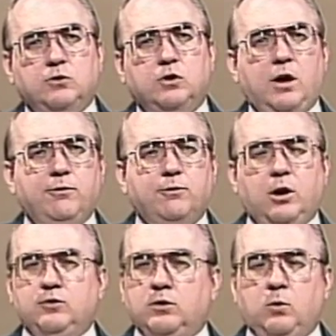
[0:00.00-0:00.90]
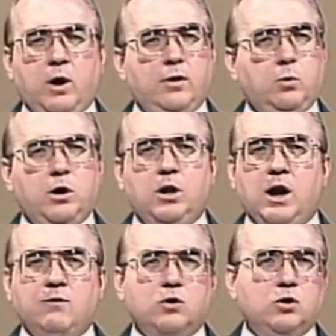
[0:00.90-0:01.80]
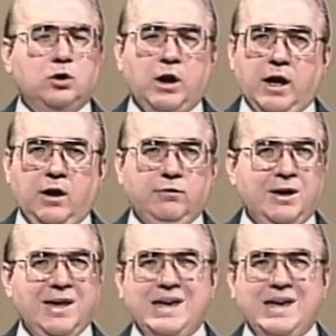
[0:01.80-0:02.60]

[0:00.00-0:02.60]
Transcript: His love for us in a way that we never could have